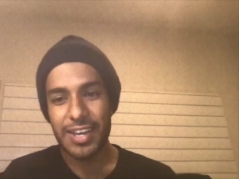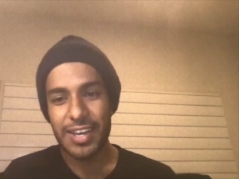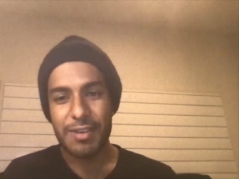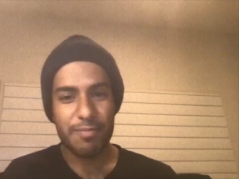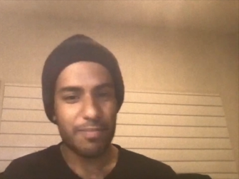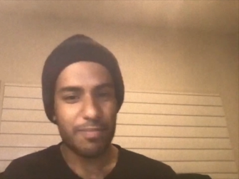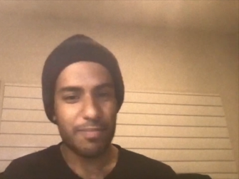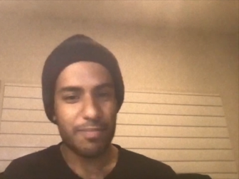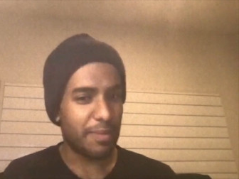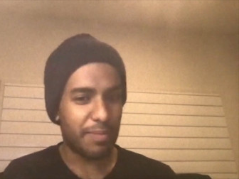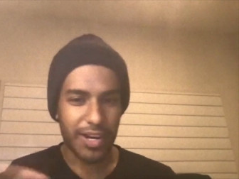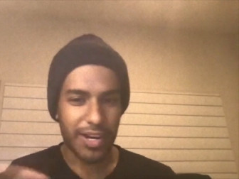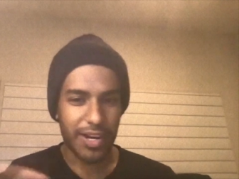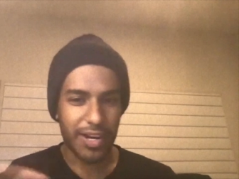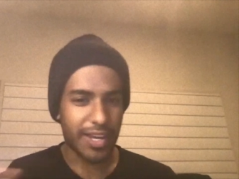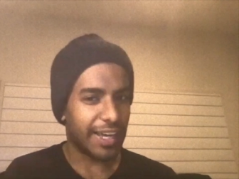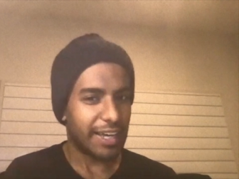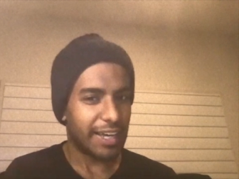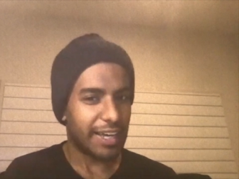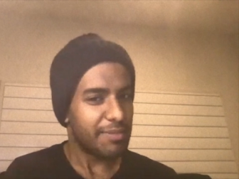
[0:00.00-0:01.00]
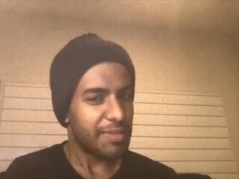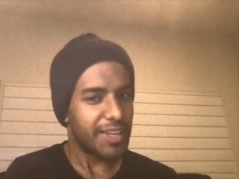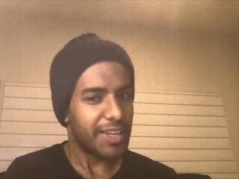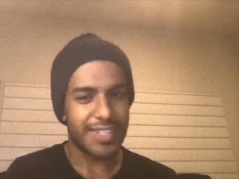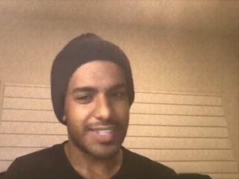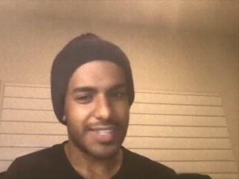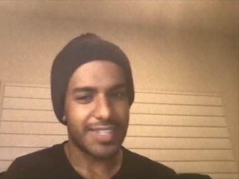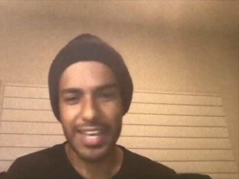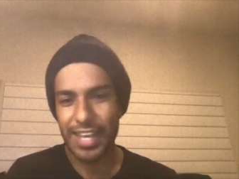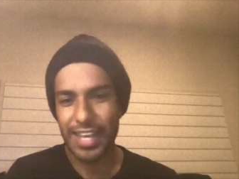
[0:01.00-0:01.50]
people are yelling at
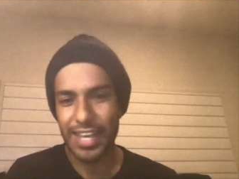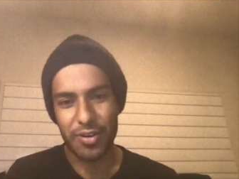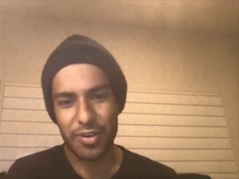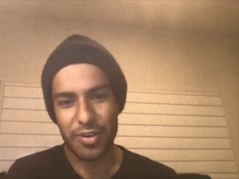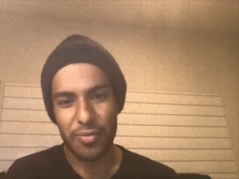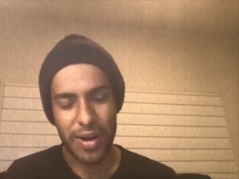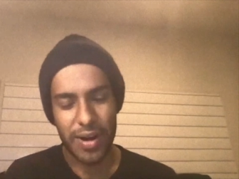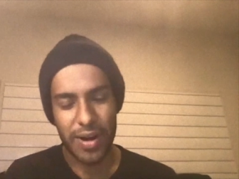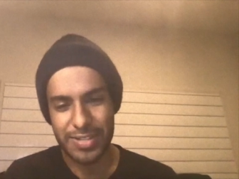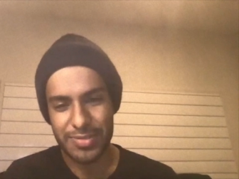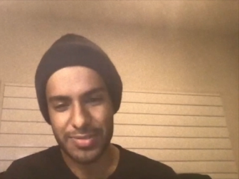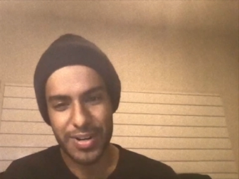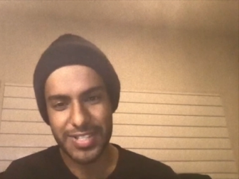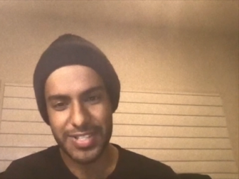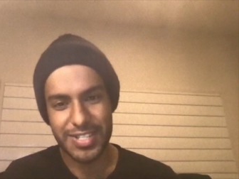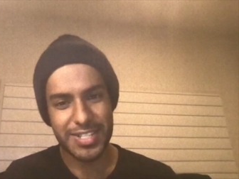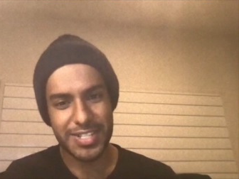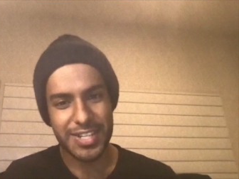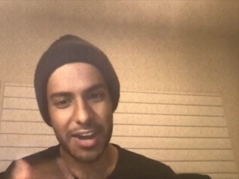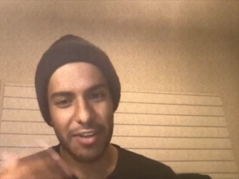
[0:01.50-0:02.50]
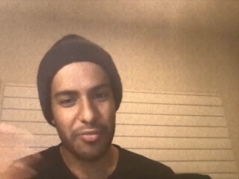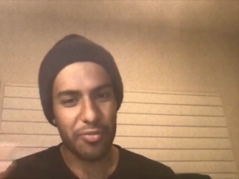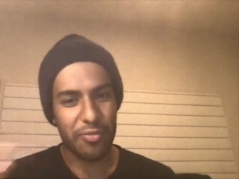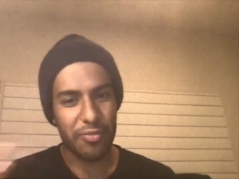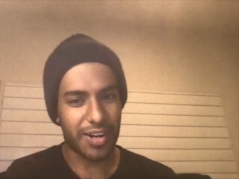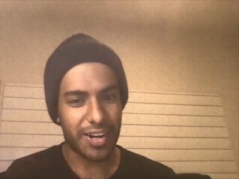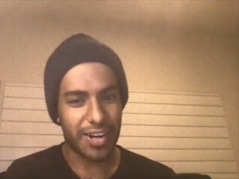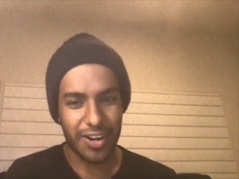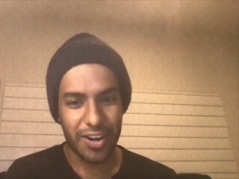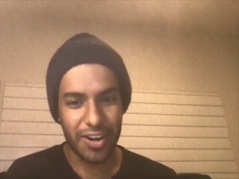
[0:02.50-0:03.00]
me saying, you know, where's, where's the stuff? We're
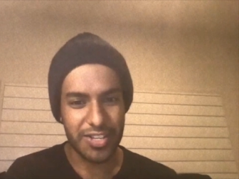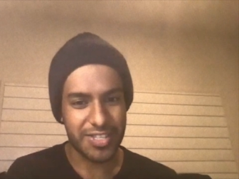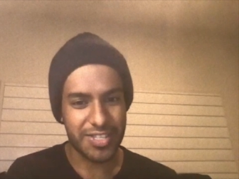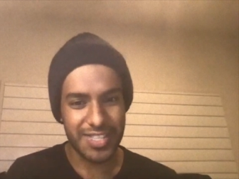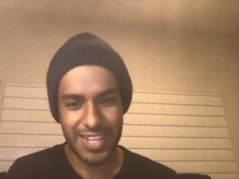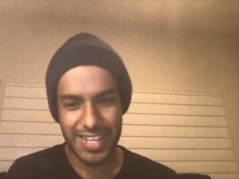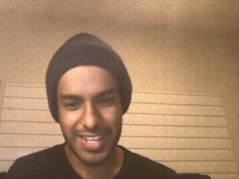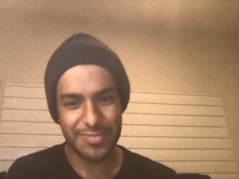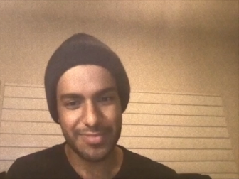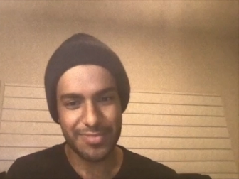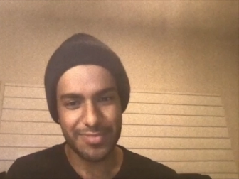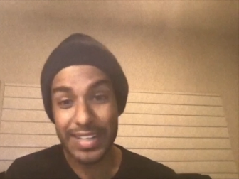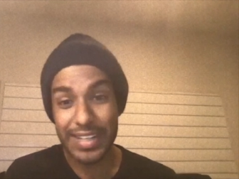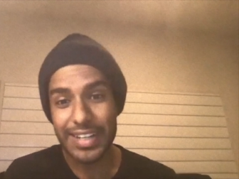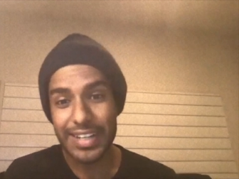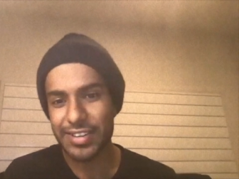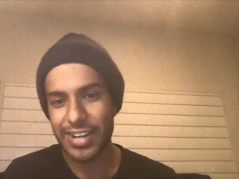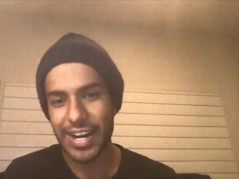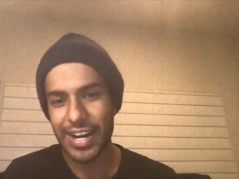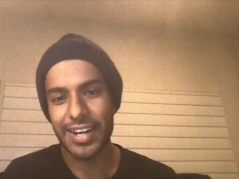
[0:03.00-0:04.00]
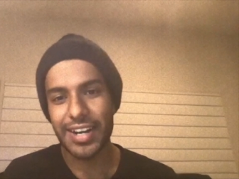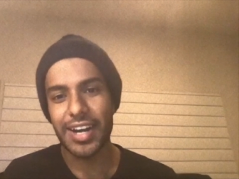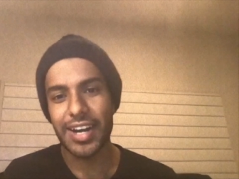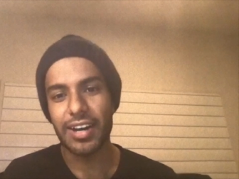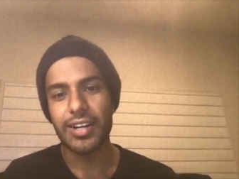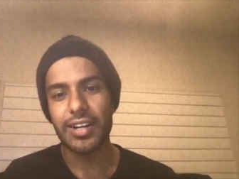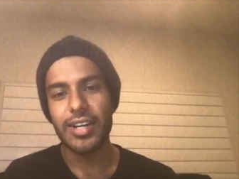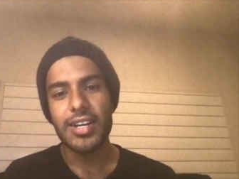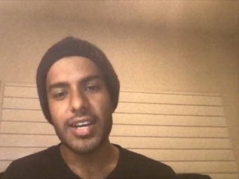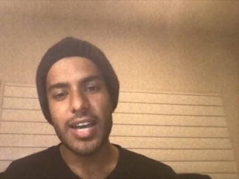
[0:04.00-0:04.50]
going to launch this. We need it right now.